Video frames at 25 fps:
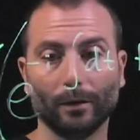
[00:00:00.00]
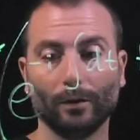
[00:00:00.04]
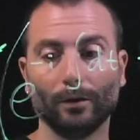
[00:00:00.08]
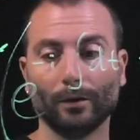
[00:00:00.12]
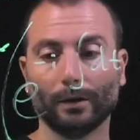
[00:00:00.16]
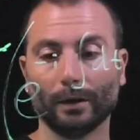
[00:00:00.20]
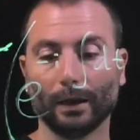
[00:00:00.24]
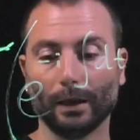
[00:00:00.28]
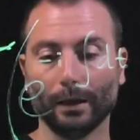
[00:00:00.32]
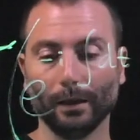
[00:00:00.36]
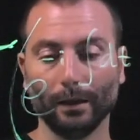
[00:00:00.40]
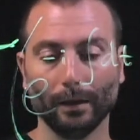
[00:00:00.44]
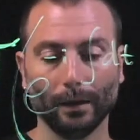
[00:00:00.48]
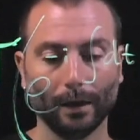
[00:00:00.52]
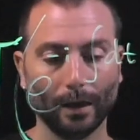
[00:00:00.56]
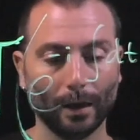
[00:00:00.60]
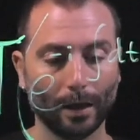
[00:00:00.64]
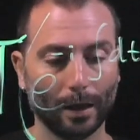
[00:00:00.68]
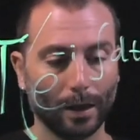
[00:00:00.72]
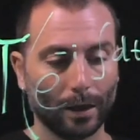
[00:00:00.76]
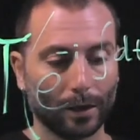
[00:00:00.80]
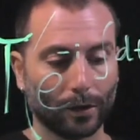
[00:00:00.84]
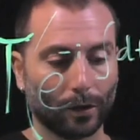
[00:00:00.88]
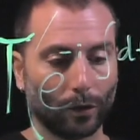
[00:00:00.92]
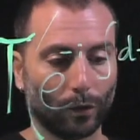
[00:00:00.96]
Okay,
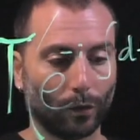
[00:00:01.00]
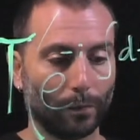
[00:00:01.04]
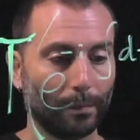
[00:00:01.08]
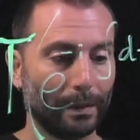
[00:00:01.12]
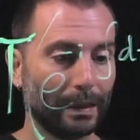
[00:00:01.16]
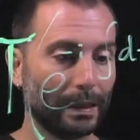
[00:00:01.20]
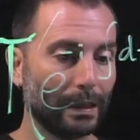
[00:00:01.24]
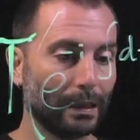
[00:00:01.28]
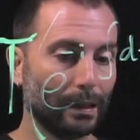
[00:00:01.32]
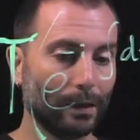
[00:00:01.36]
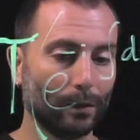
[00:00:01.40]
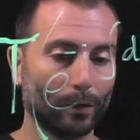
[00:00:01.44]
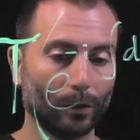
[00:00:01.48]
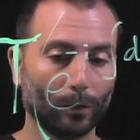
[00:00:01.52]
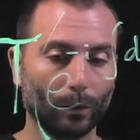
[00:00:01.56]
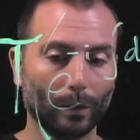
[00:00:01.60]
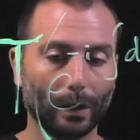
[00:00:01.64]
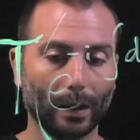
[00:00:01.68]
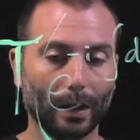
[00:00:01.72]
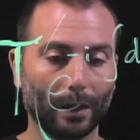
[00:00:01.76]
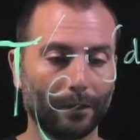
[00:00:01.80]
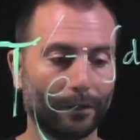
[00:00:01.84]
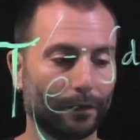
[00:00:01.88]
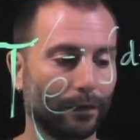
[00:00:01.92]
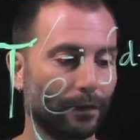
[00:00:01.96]
so basically what we
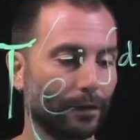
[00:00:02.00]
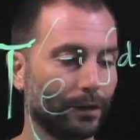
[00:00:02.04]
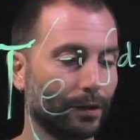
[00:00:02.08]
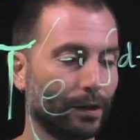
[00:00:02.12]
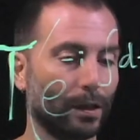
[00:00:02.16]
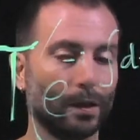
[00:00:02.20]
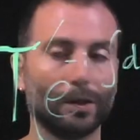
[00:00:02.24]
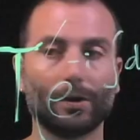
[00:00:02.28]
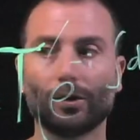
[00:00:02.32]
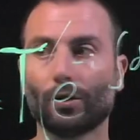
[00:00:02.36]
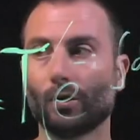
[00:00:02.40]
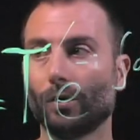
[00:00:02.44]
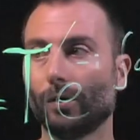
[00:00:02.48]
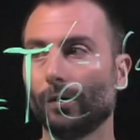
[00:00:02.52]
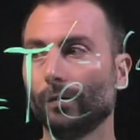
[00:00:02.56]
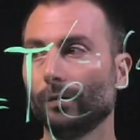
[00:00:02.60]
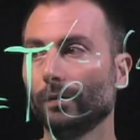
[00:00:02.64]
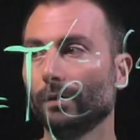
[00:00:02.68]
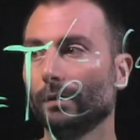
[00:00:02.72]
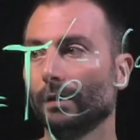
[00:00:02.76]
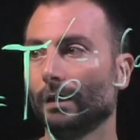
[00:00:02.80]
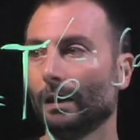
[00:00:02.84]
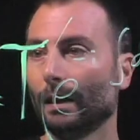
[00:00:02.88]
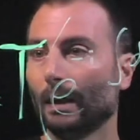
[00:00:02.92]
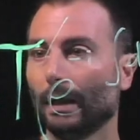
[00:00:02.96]
have just
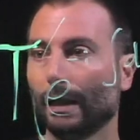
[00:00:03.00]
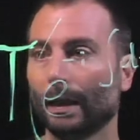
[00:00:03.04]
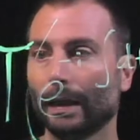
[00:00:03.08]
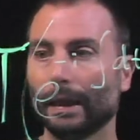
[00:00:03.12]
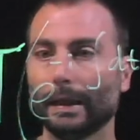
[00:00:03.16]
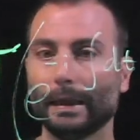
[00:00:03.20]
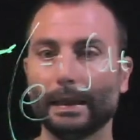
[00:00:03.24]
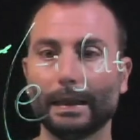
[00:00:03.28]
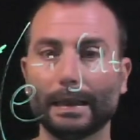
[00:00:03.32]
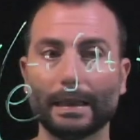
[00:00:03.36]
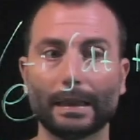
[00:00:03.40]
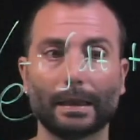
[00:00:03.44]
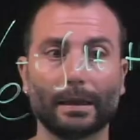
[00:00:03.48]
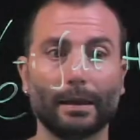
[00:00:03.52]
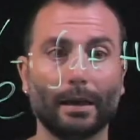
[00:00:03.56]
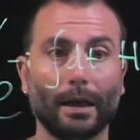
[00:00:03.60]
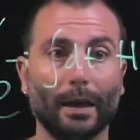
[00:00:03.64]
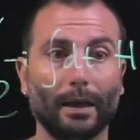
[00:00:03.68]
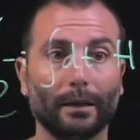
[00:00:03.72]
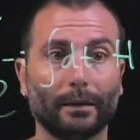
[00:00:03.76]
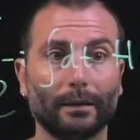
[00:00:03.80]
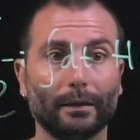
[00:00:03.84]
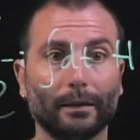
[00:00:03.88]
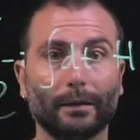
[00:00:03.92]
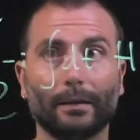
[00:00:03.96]
shown is
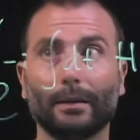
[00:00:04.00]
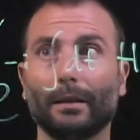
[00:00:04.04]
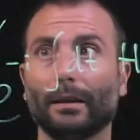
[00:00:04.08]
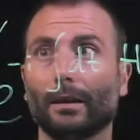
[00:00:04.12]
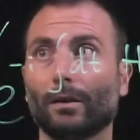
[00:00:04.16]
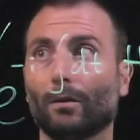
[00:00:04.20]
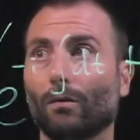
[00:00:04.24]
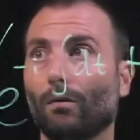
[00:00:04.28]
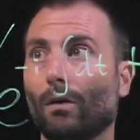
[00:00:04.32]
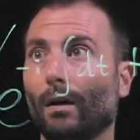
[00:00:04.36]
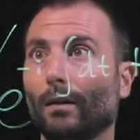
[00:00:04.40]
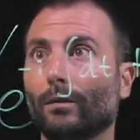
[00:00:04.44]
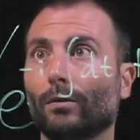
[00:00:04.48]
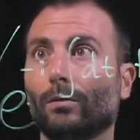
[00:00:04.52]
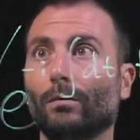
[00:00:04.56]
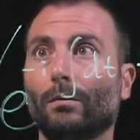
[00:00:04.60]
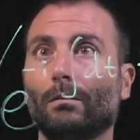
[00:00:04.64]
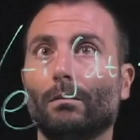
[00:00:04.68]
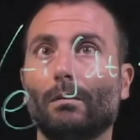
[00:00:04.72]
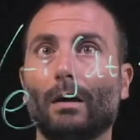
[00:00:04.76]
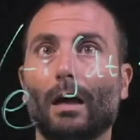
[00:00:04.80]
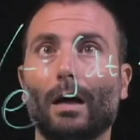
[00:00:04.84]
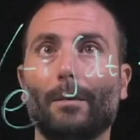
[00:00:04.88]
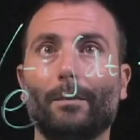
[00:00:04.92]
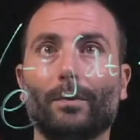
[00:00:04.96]
that the
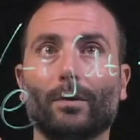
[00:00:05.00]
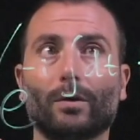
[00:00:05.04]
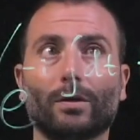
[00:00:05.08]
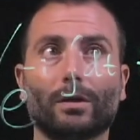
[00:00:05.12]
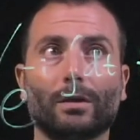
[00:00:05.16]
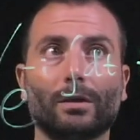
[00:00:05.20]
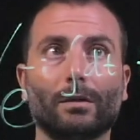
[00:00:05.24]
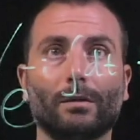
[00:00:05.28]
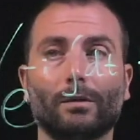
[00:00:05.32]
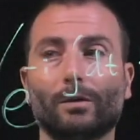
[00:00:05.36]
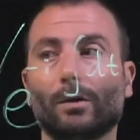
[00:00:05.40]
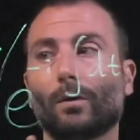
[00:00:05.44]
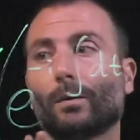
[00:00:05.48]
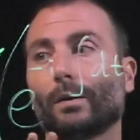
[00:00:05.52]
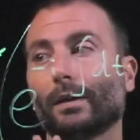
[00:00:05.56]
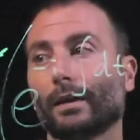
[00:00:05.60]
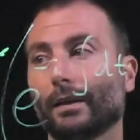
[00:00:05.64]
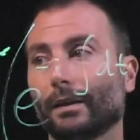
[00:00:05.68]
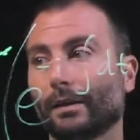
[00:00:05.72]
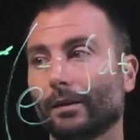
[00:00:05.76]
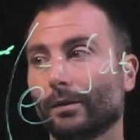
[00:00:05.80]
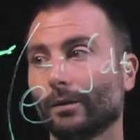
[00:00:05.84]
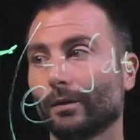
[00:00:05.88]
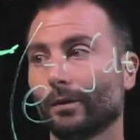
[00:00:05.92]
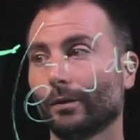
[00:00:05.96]
quantum approach. Sorry,
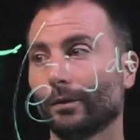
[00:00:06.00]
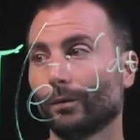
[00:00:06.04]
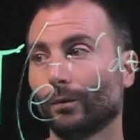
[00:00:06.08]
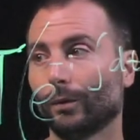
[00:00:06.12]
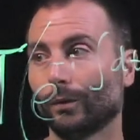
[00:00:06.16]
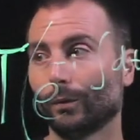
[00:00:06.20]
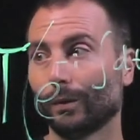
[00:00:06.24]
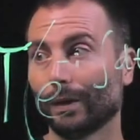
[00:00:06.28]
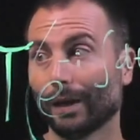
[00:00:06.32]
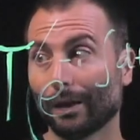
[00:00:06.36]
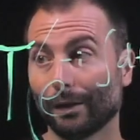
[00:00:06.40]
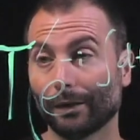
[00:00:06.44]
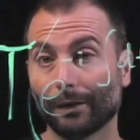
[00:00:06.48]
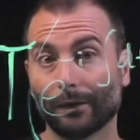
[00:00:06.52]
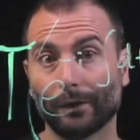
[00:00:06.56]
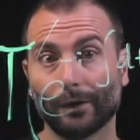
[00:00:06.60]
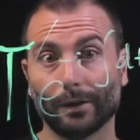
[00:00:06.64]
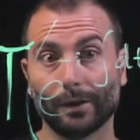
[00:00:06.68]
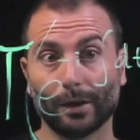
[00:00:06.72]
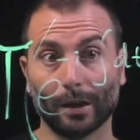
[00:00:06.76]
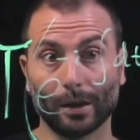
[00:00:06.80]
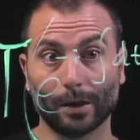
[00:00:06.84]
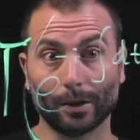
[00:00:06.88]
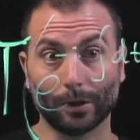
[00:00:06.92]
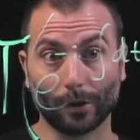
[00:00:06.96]
what we have
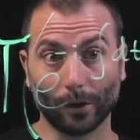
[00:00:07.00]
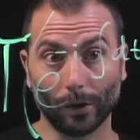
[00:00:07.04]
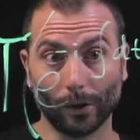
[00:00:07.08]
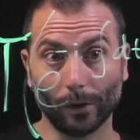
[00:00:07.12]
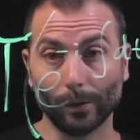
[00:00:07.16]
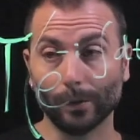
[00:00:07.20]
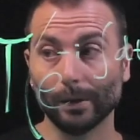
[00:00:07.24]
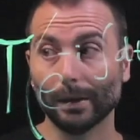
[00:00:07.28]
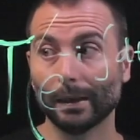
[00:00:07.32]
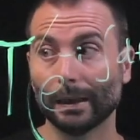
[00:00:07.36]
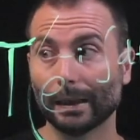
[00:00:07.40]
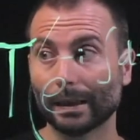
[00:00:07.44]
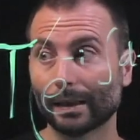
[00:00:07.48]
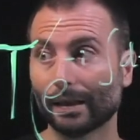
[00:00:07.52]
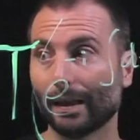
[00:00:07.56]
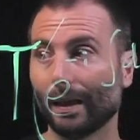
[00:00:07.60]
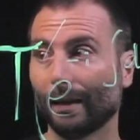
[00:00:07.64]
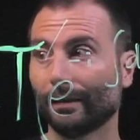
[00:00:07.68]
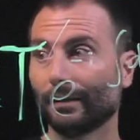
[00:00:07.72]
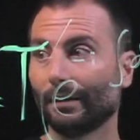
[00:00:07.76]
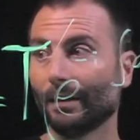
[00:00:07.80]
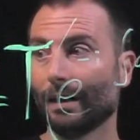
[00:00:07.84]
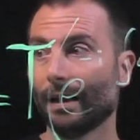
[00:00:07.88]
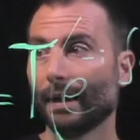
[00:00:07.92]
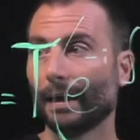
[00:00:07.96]
just shown is
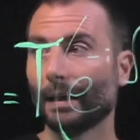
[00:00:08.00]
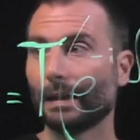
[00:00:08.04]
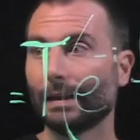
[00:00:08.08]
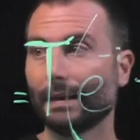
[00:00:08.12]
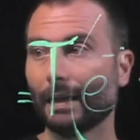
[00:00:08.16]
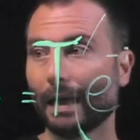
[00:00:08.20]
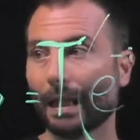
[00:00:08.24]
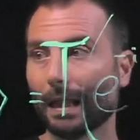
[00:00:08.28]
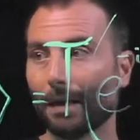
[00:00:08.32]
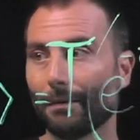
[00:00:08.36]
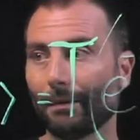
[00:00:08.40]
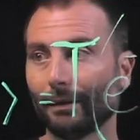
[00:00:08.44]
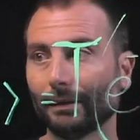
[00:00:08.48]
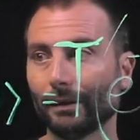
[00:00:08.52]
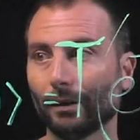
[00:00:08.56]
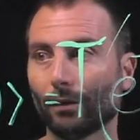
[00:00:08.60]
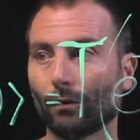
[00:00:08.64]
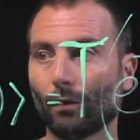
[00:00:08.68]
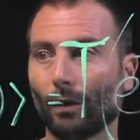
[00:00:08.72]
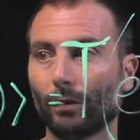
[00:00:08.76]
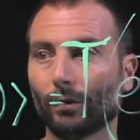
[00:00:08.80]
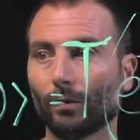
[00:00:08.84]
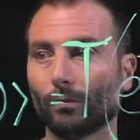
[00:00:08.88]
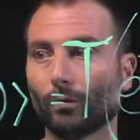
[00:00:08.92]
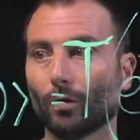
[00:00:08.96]
that the adiabatic
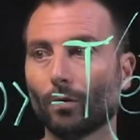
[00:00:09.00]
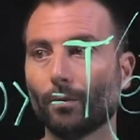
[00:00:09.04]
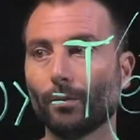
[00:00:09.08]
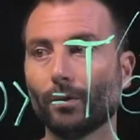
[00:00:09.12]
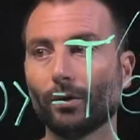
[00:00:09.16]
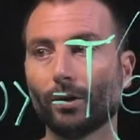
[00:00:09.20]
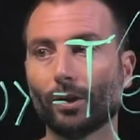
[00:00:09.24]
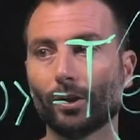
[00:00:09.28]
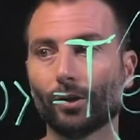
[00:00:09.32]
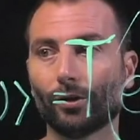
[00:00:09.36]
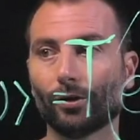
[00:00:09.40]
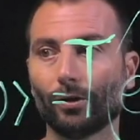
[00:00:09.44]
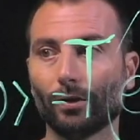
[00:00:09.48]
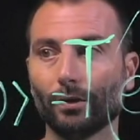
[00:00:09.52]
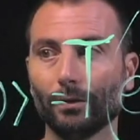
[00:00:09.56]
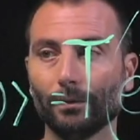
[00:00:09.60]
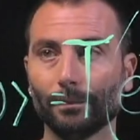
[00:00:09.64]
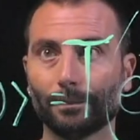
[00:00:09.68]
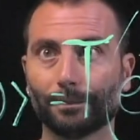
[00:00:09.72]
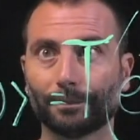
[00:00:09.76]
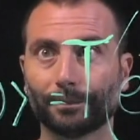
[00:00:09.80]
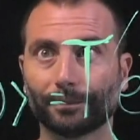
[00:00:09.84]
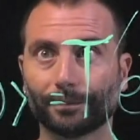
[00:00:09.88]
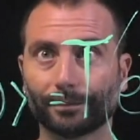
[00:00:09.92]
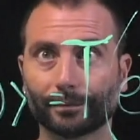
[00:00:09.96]
quantum computation
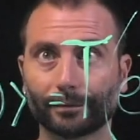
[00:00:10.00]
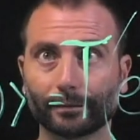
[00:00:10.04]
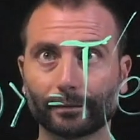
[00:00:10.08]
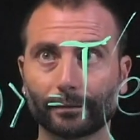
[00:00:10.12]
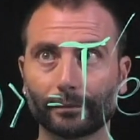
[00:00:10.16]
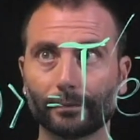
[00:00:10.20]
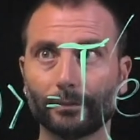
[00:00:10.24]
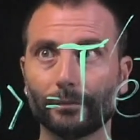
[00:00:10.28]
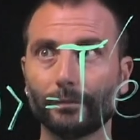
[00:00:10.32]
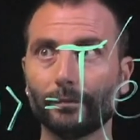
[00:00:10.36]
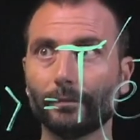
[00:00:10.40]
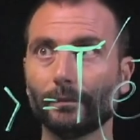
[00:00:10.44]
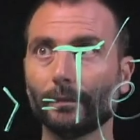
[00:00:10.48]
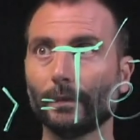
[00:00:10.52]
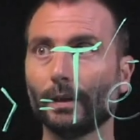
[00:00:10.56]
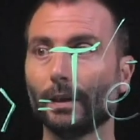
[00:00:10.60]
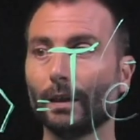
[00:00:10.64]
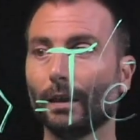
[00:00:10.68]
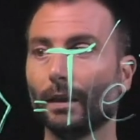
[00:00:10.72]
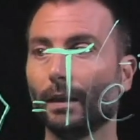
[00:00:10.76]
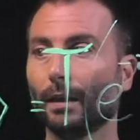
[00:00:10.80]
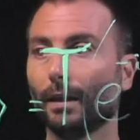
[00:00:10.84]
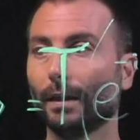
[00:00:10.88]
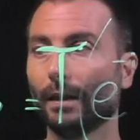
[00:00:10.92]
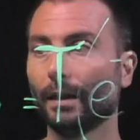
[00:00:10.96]

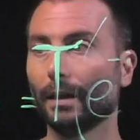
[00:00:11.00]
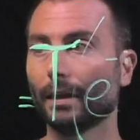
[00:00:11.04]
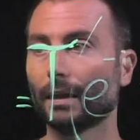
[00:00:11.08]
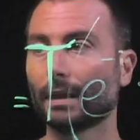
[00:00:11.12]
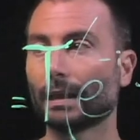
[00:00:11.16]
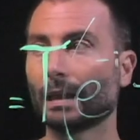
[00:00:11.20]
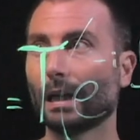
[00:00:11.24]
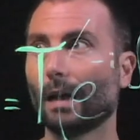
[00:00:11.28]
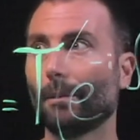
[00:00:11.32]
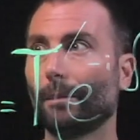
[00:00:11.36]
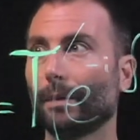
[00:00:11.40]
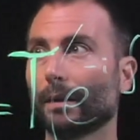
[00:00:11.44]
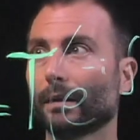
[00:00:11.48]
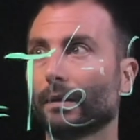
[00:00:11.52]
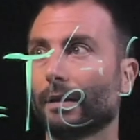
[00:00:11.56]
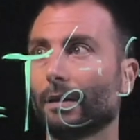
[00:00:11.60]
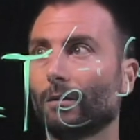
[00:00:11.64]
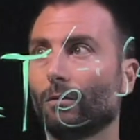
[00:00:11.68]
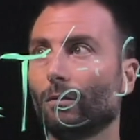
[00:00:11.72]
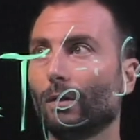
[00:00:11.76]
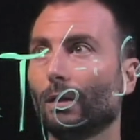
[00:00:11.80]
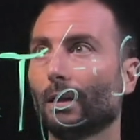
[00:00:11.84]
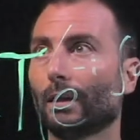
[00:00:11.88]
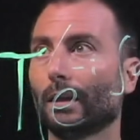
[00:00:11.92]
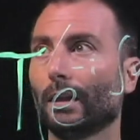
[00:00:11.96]
is a
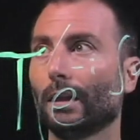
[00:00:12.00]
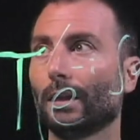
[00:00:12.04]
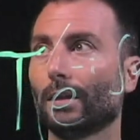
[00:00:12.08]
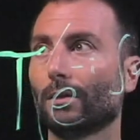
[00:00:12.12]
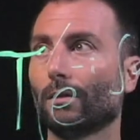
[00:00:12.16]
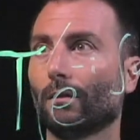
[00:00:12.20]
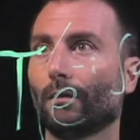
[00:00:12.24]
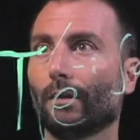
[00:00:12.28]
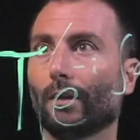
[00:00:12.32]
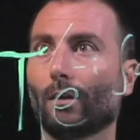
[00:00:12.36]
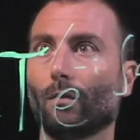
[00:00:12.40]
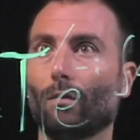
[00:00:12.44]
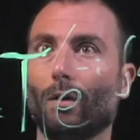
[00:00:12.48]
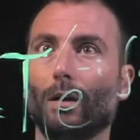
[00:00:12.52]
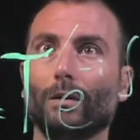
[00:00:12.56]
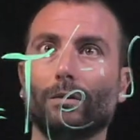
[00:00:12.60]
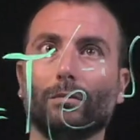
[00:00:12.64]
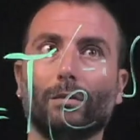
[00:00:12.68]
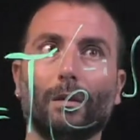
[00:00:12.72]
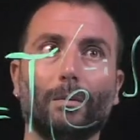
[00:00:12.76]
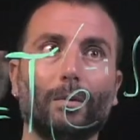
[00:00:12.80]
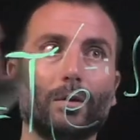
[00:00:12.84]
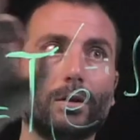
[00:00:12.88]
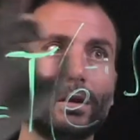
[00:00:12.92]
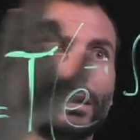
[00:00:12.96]
particular case of the quantum
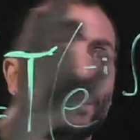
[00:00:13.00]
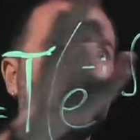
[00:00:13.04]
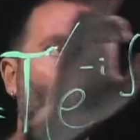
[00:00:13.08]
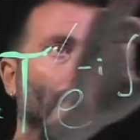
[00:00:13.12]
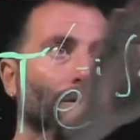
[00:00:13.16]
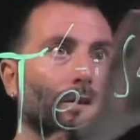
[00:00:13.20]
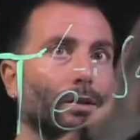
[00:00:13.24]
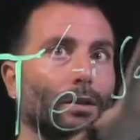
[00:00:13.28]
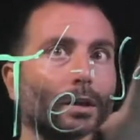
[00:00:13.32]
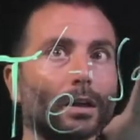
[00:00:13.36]
approximate